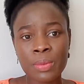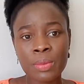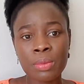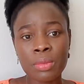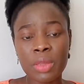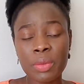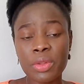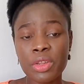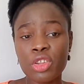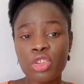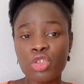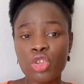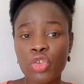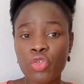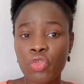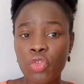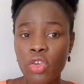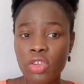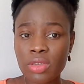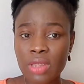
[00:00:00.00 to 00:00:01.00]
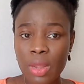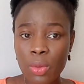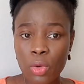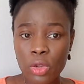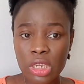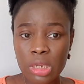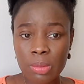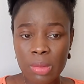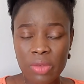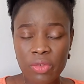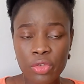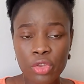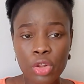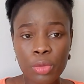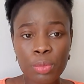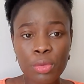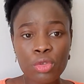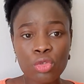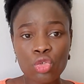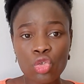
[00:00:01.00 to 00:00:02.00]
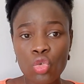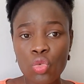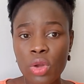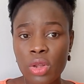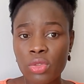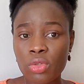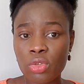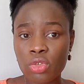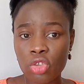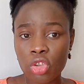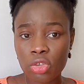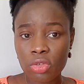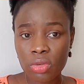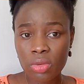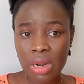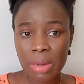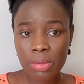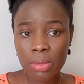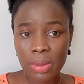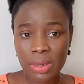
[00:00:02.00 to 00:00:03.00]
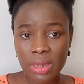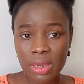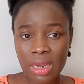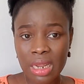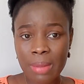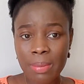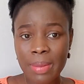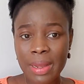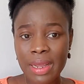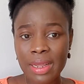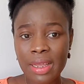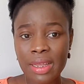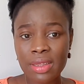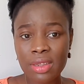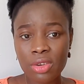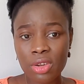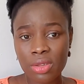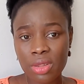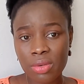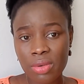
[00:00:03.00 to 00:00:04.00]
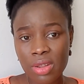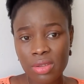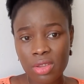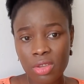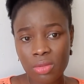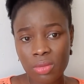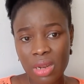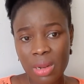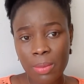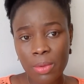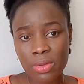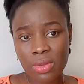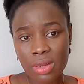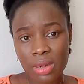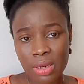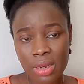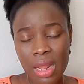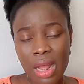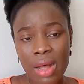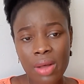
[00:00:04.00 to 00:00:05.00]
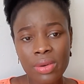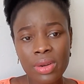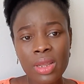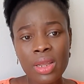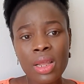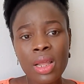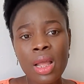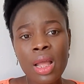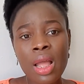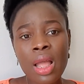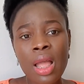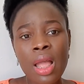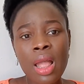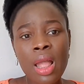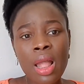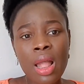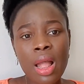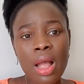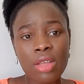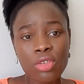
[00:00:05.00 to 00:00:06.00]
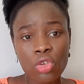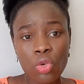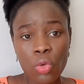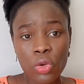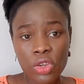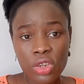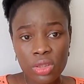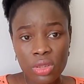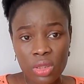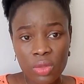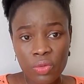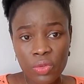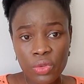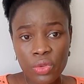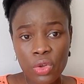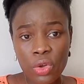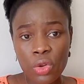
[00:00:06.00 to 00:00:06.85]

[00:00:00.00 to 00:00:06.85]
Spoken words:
if this is your first time watching my video, please do well to subscribe to my channel by hitting on the red subscribe button down as you're watching this video.